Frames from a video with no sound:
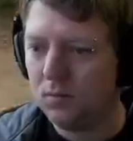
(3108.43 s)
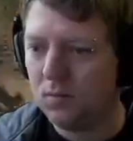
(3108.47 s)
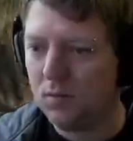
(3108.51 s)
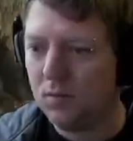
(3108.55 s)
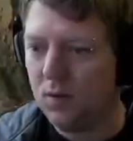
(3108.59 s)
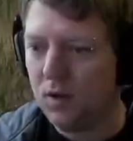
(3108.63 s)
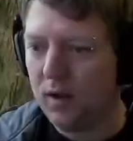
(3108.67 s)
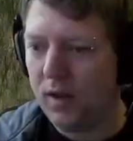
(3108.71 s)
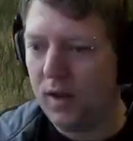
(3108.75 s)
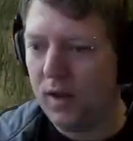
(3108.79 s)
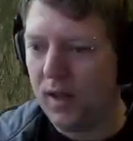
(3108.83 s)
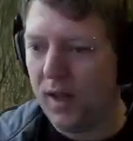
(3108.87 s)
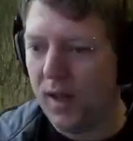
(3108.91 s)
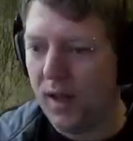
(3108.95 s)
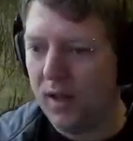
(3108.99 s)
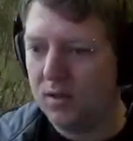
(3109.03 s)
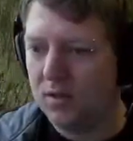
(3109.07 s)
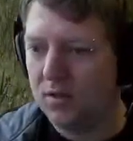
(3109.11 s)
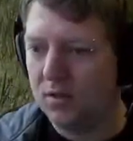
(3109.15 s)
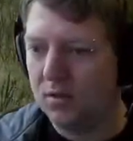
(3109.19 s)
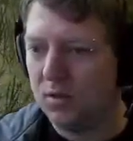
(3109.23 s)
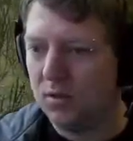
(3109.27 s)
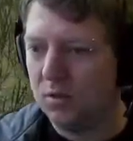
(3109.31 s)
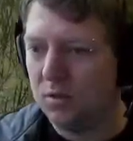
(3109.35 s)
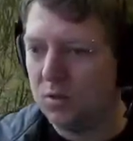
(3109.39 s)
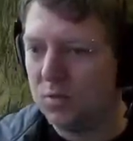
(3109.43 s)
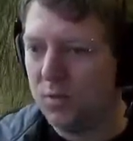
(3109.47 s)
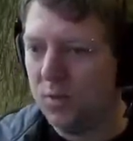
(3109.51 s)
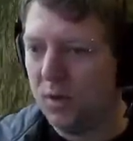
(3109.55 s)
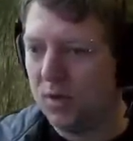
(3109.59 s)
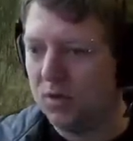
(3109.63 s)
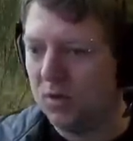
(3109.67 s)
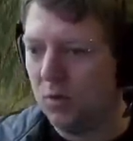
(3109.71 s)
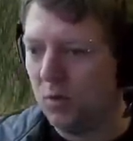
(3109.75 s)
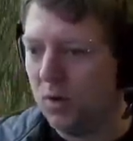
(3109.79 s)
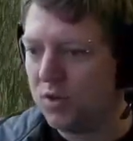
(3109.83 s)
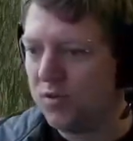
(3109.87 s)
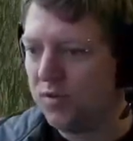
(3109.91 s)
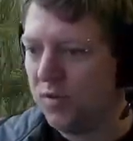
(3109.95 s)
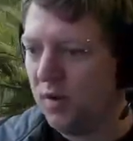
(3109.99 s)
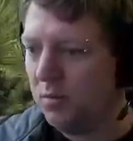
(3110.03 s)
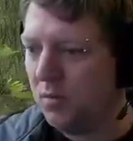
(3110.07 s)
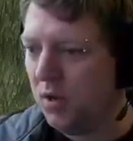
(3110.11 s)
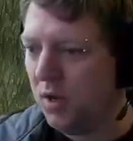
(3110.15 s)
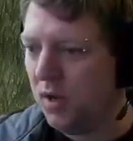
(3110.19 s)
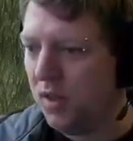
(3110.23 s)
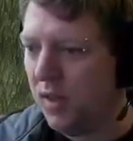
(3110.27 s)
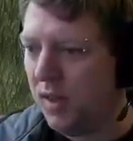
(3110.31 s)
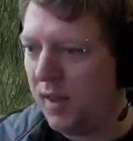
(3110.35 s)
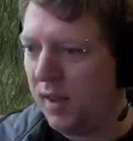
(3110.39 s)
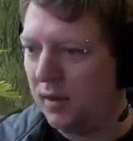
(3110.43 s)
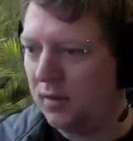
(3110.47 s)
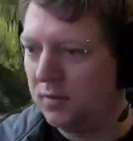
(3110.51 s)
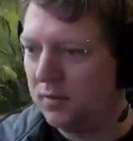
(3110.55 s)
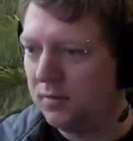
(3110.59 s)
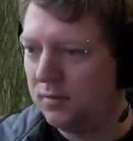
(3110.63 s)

Oh, here you go. This is a good little spot to watch from. Look at that.